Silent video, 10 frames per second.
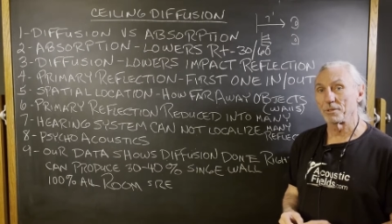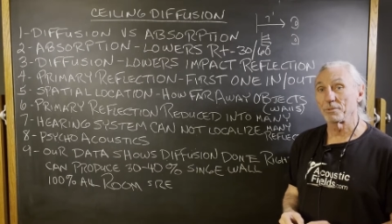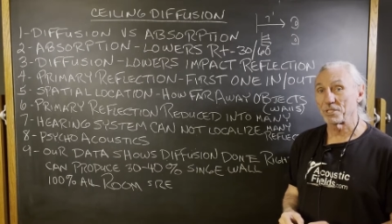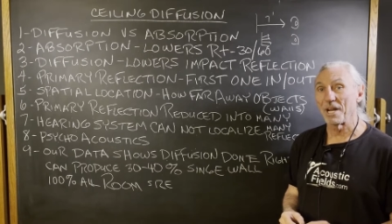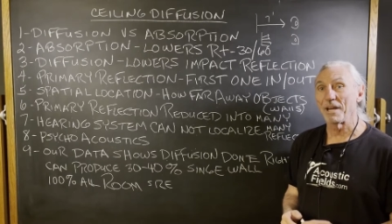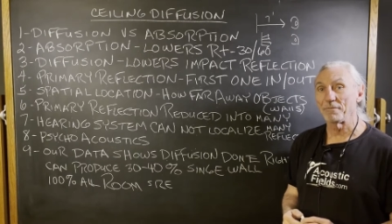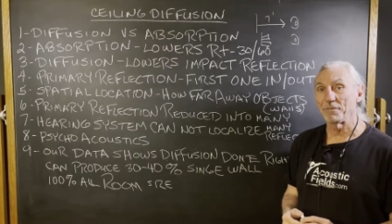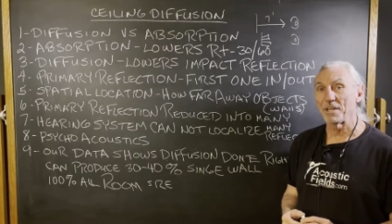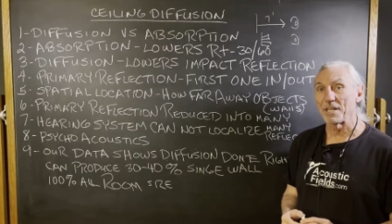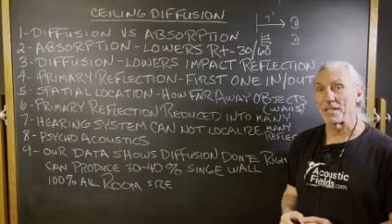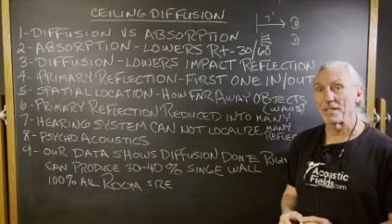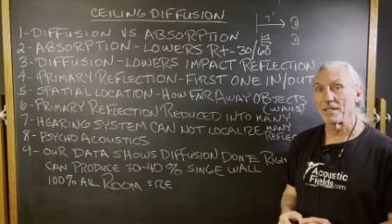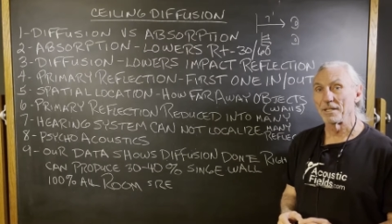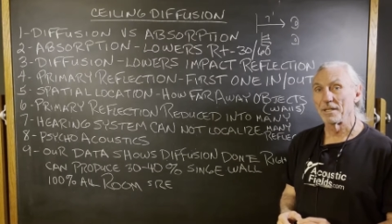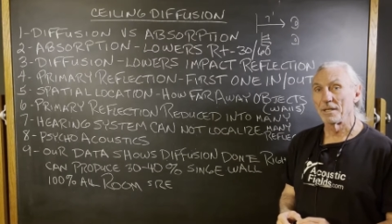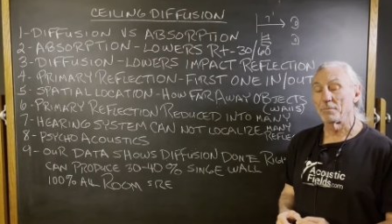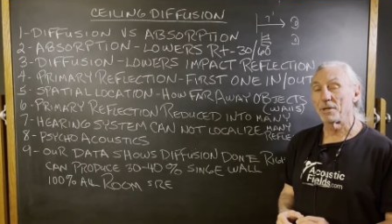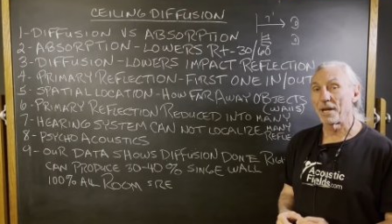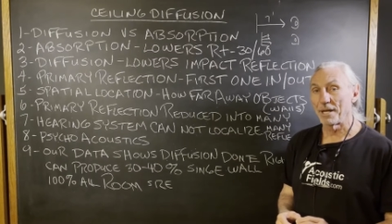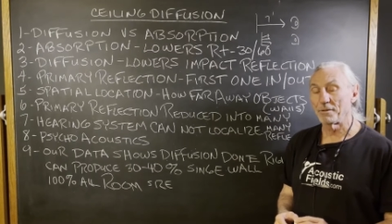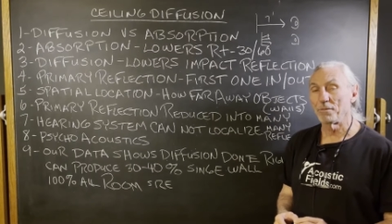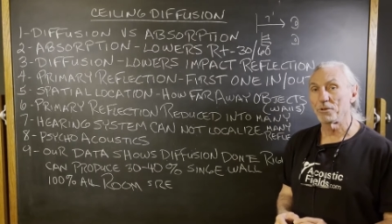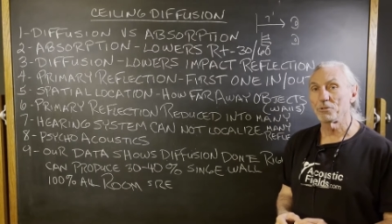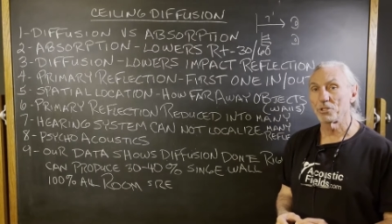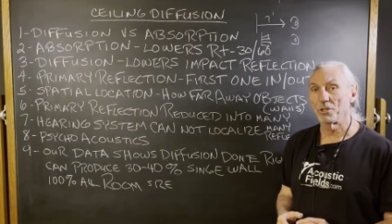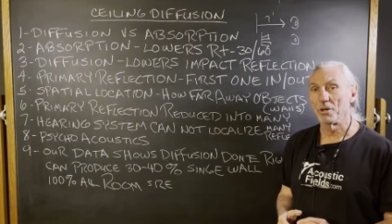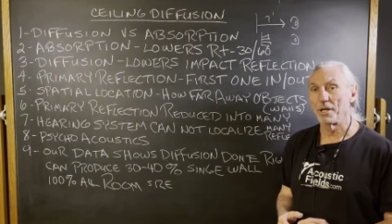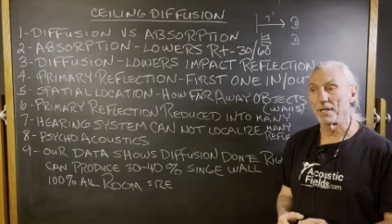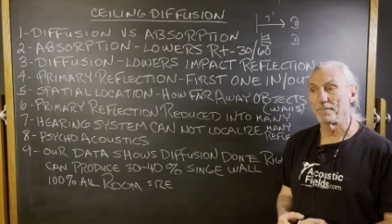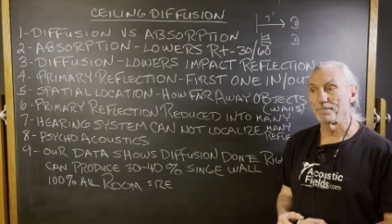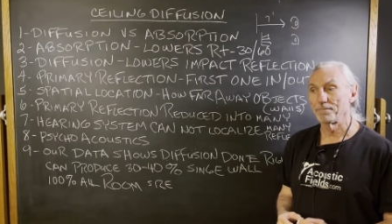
And it was nine feet, but it had diffusion on it.